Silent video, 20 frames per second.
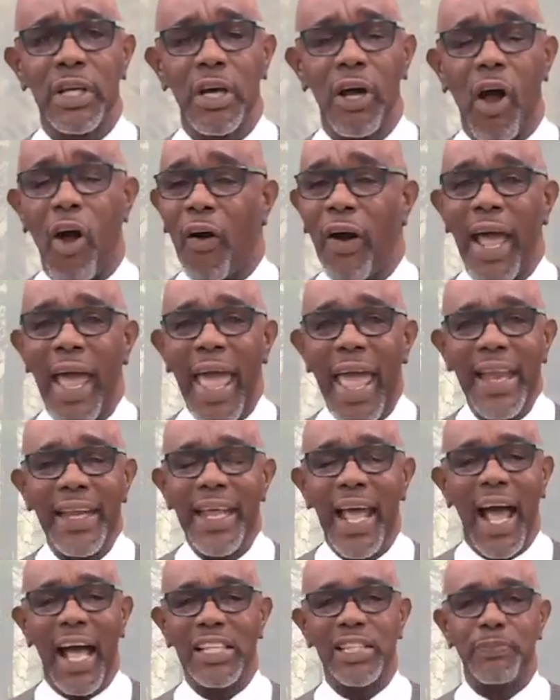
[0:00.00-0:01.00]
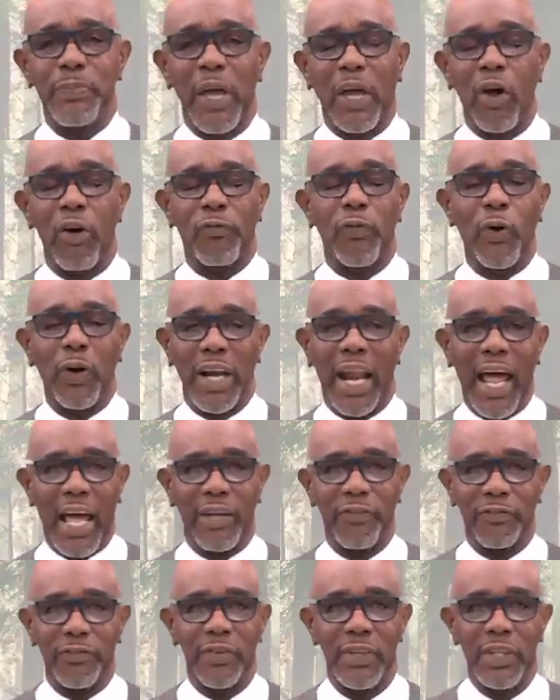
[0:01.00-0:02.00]
or any aspect of our
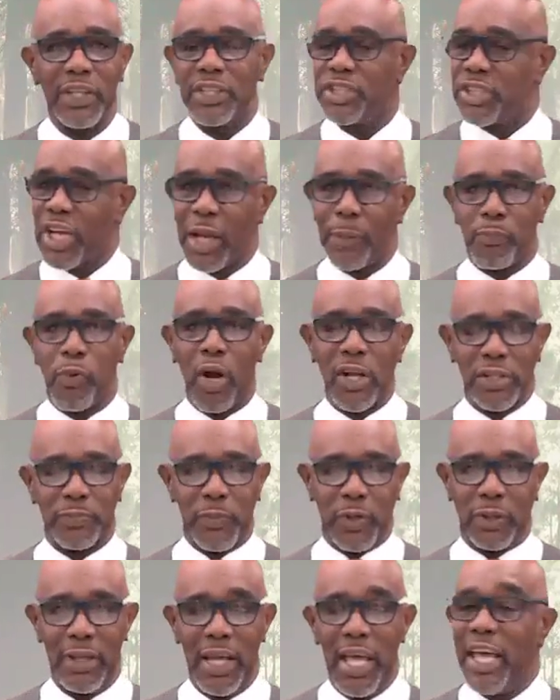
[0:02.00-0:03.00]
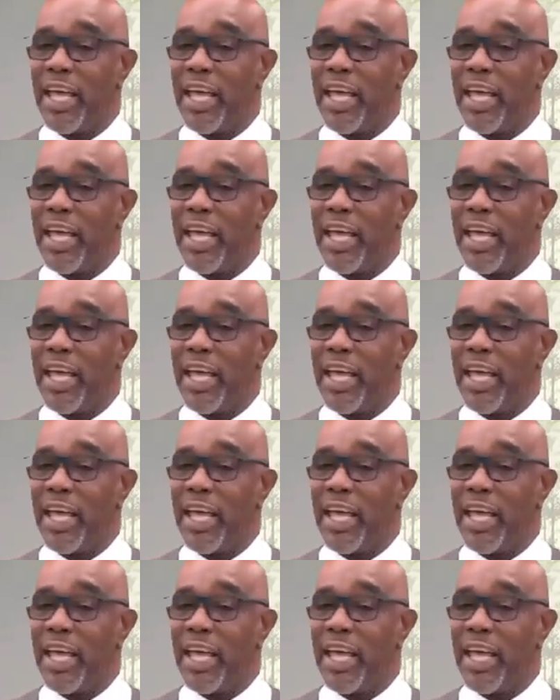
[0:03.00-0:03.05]
life shall prosper.